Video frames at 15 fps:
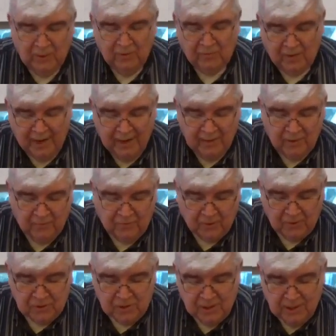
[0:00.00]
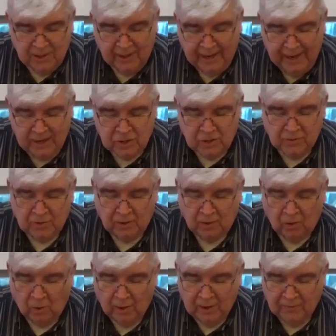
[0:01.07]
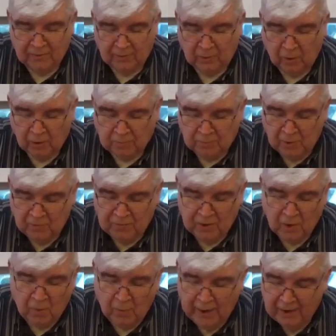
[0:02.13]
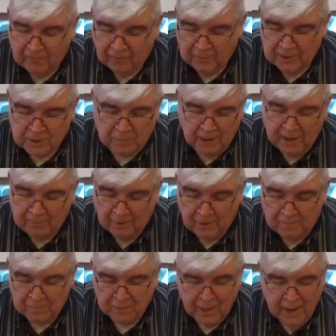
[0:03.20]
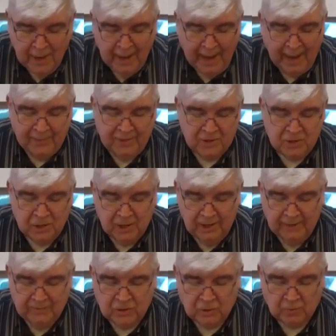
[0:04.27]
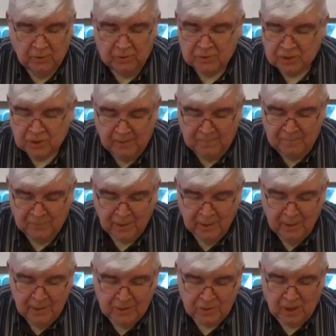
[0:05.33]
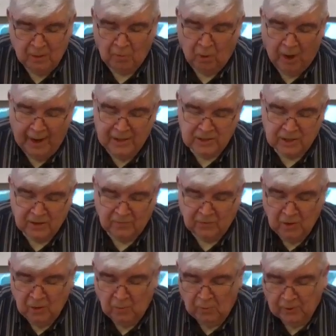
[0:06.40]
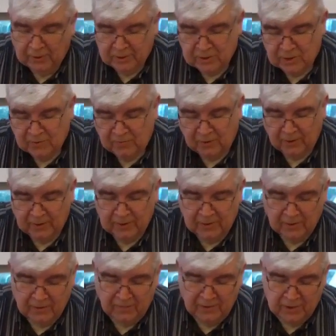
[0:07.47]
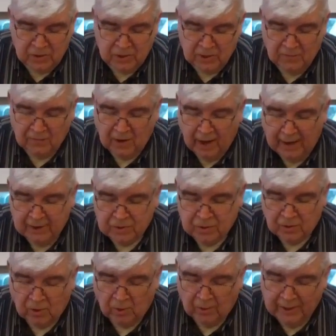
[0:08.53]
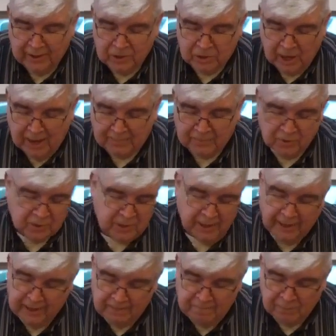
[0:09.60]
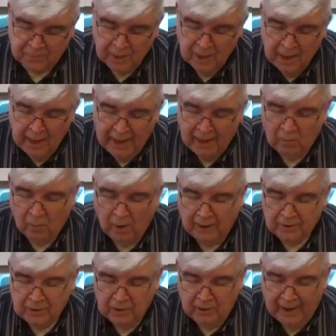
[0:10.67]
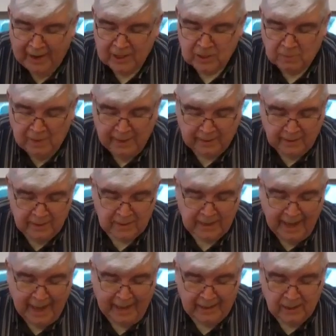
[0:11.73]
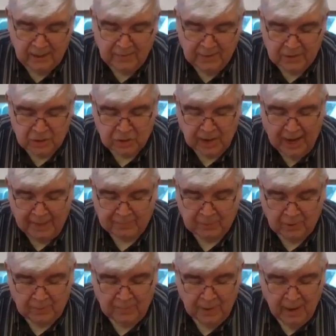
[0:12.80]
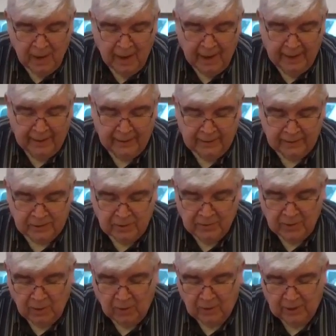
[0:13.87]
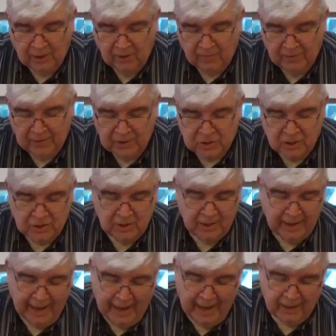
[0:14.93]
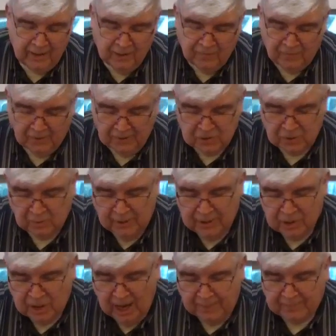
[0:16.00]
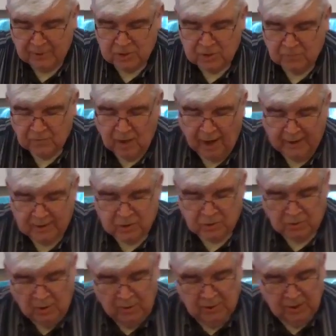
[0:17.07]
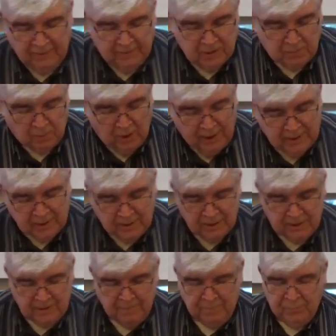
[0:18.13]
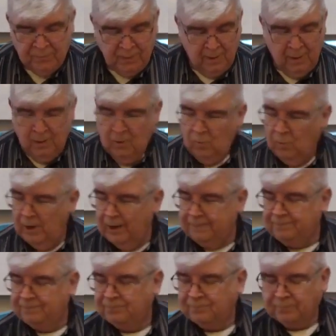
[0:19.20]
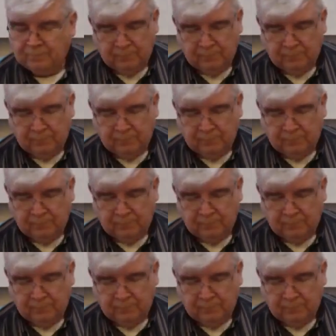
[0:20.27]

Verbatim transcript: we find the first indication of the glory of the Lord moving away from his people and the city of Jerusalem? Summarize in a few words the, ver, the vision of God's glory in chapter 10 and what new aspect is added to this chapter uh, to the earlier vision that he had in the first three chapters of God's throne and of his presence. Well,